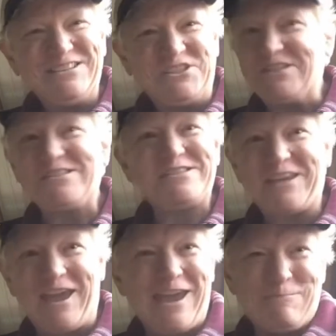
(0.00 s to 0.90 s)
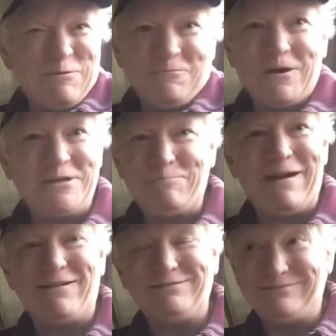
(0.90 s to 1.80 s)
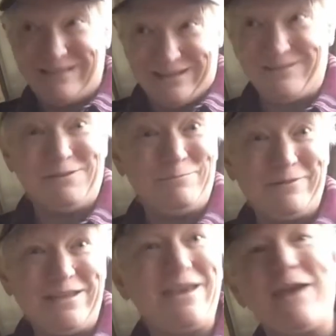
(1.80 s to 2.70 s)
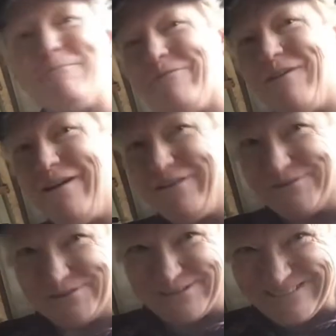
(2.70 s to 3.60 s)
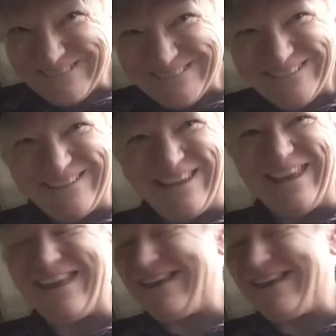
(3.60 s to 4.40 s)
Jesus came, it wasn't about him. He came for others. Yeah.